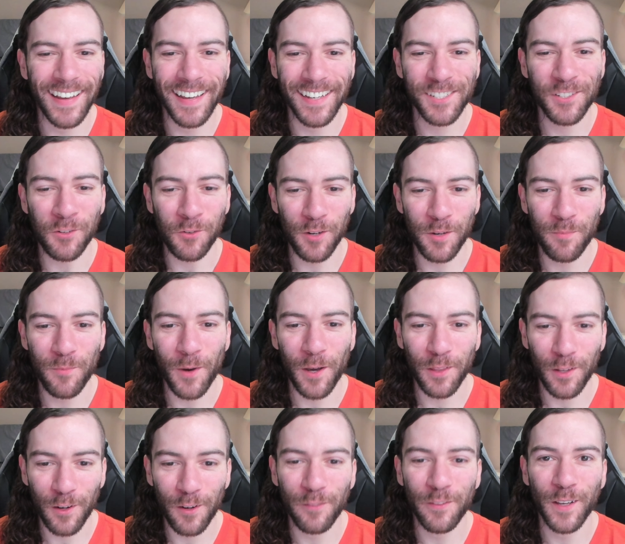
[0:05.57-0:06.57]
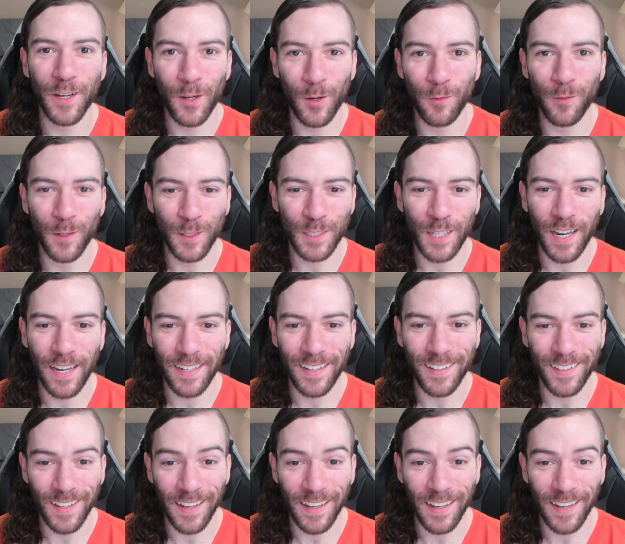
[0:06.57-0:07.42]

extreme weather event over China.